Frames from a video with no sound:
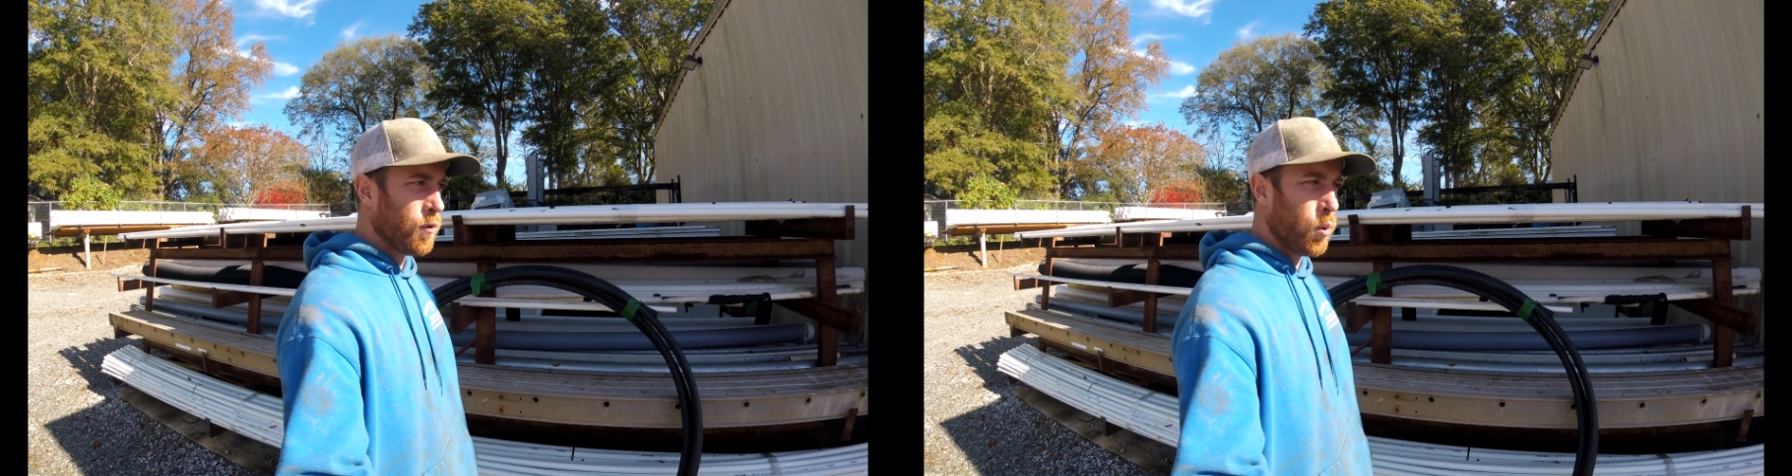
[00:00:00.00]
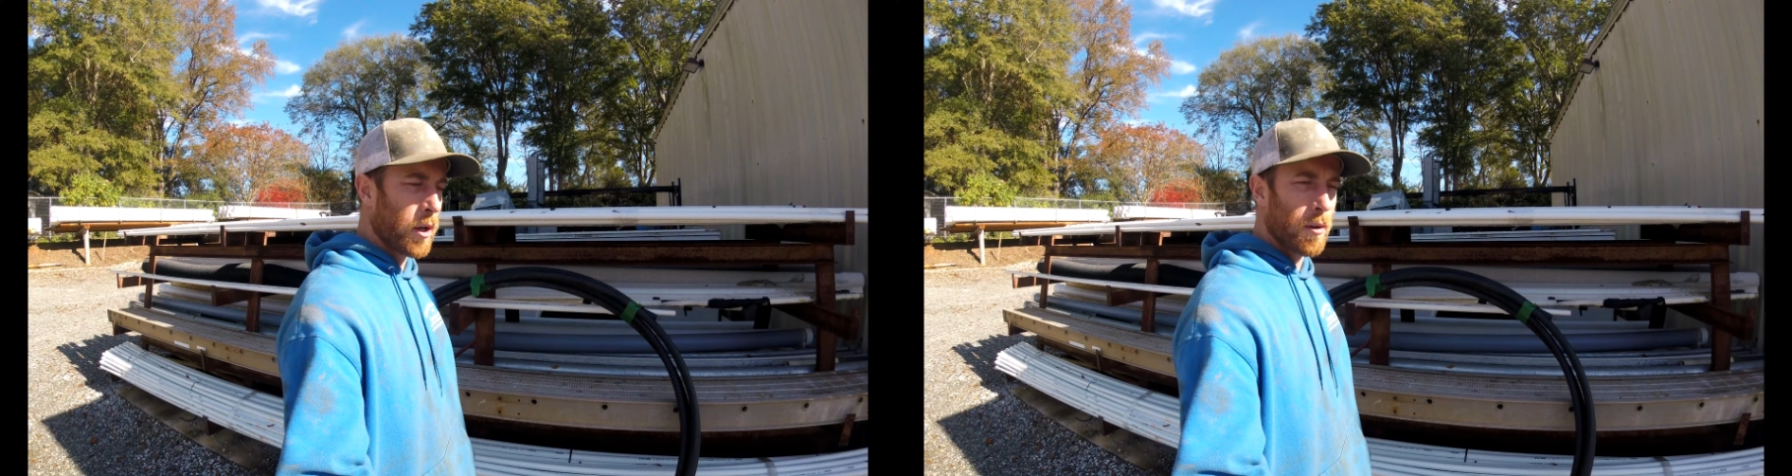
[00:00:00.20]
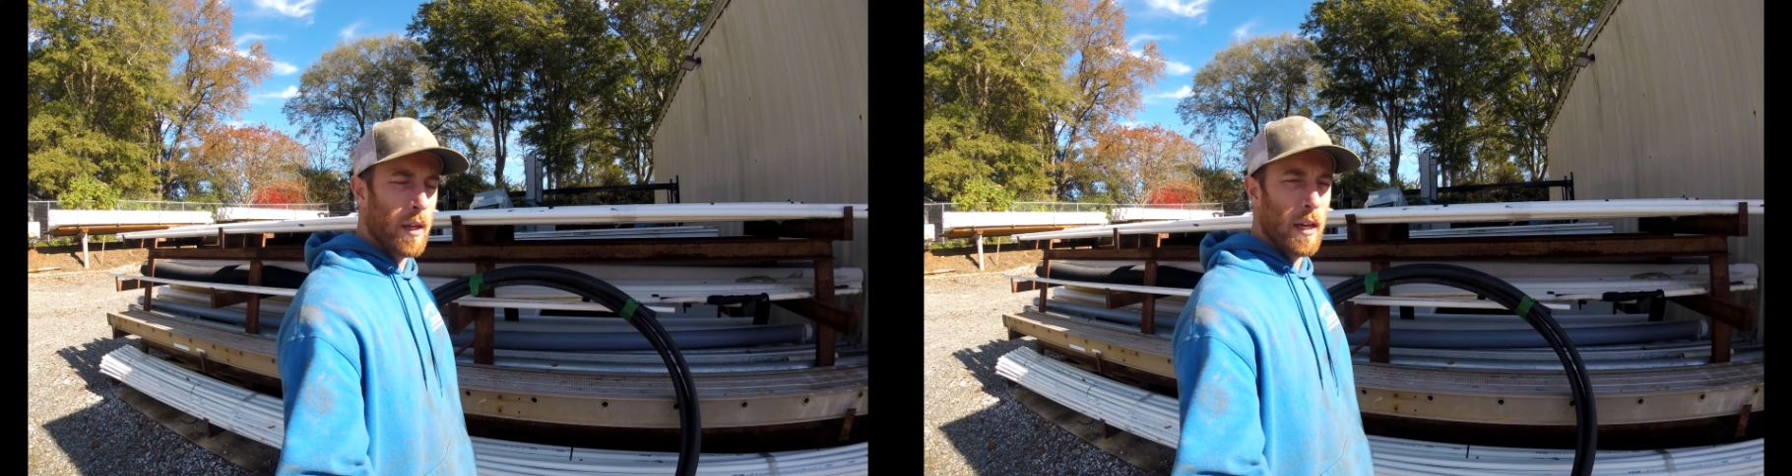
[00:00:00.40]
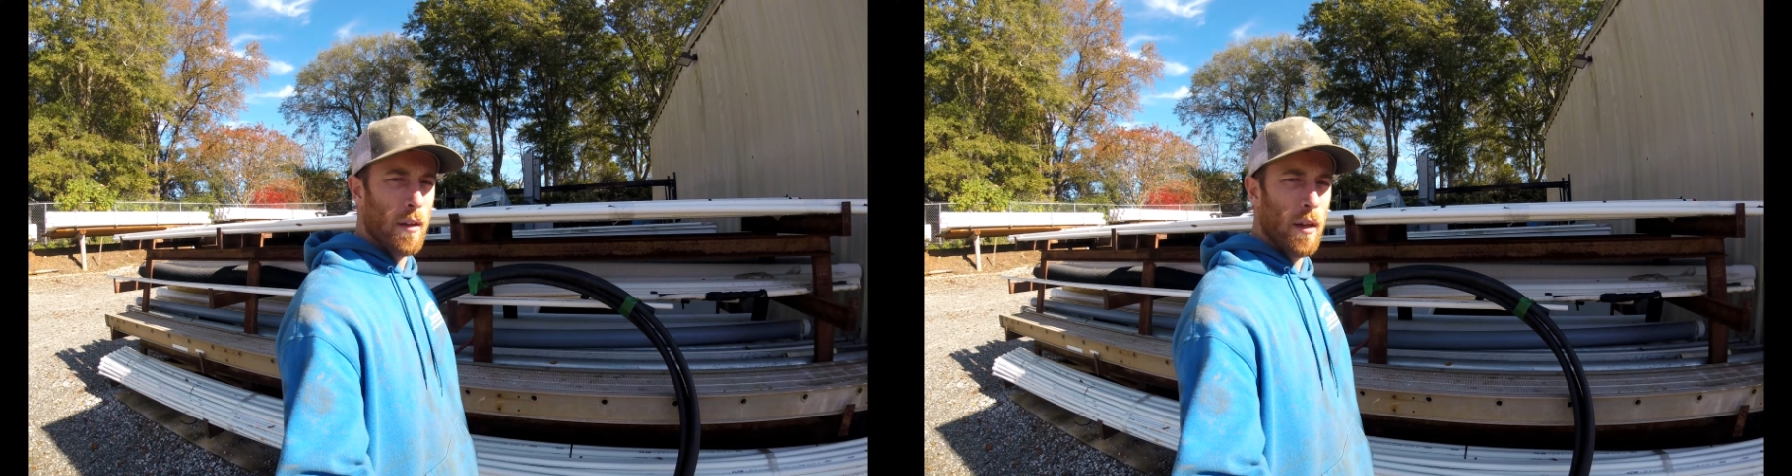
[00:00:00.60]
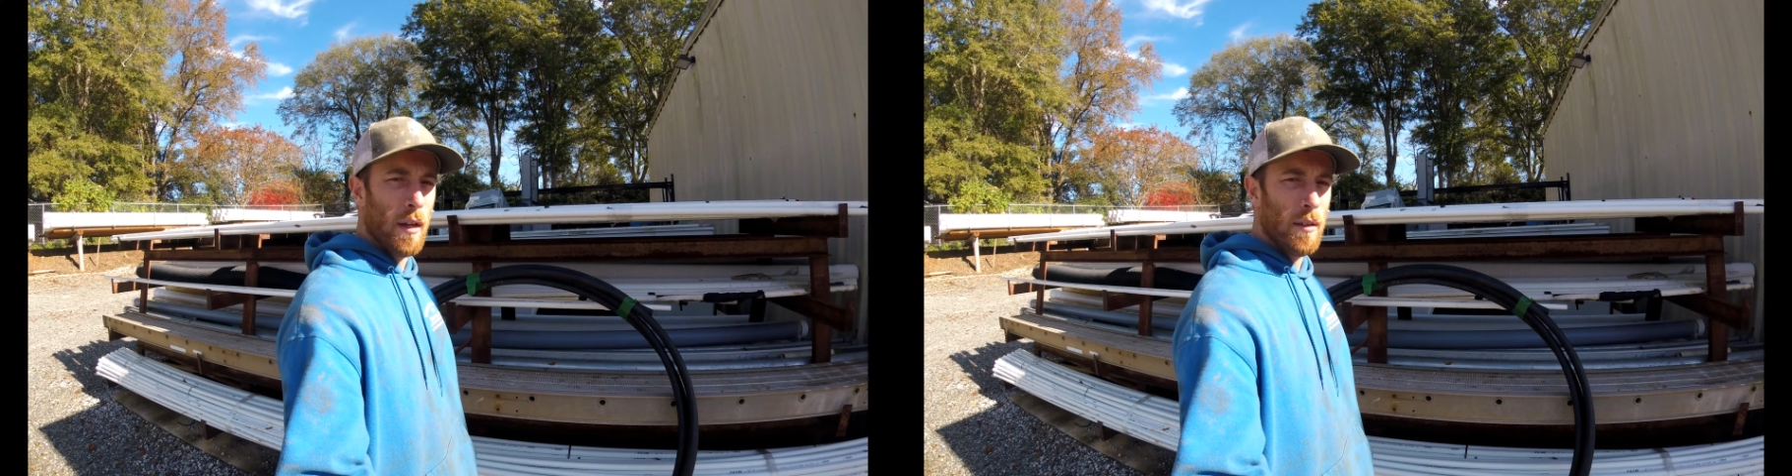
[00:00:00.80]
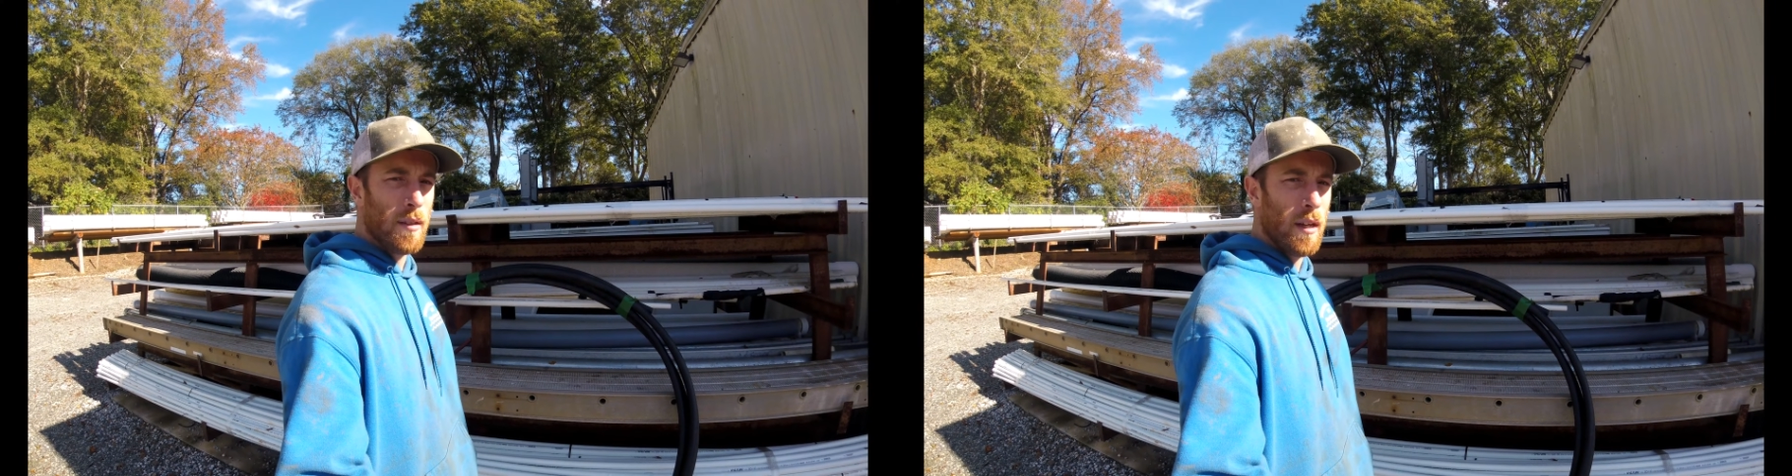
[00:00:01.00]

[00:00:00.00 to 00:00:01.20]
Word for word: quicker than it does